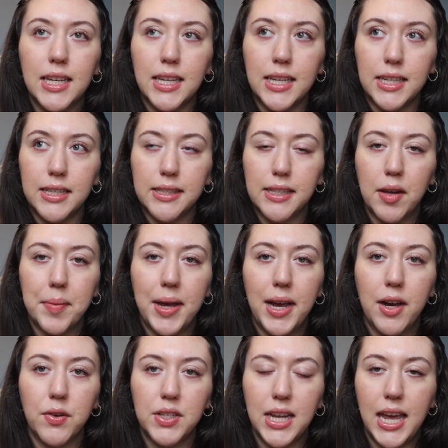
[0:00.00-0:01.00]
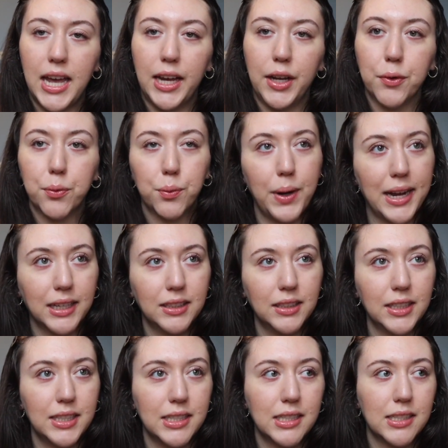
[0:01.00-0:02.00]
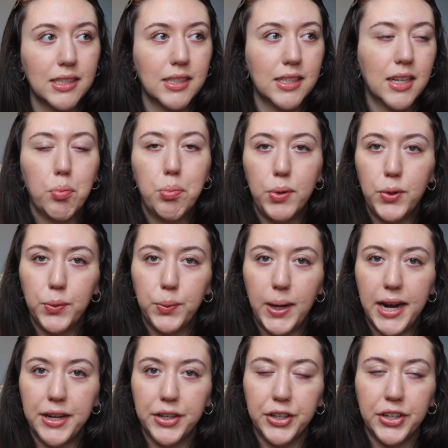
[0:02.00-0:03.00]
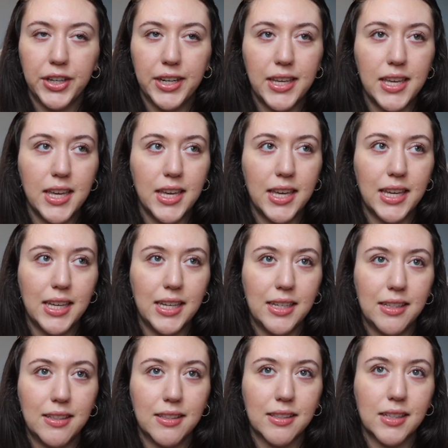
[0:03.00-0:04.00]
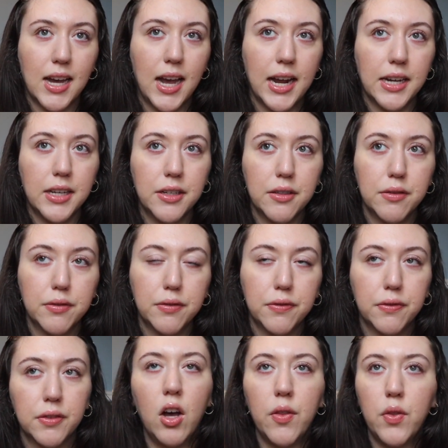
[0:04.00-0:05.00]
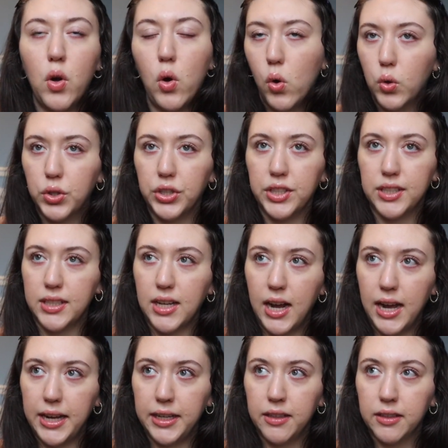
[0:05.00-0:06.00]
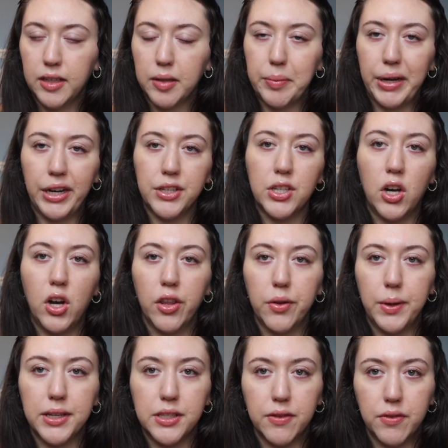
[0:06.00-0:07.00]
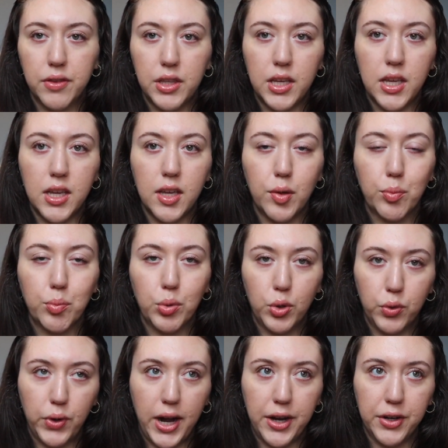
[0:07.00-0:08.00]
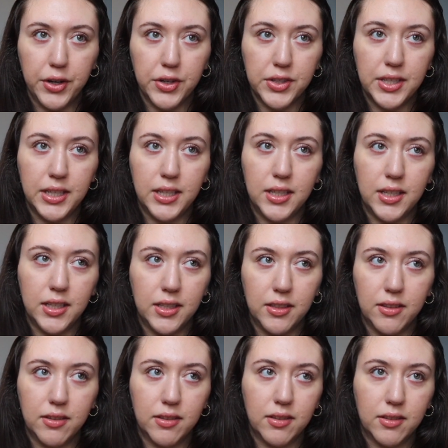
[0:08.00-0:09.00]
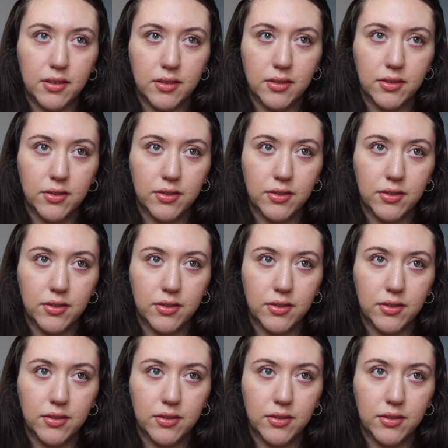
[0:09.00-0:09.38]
is about a reckless bull rider. He is kind of on the older side compared to all the rest of the bull riders in his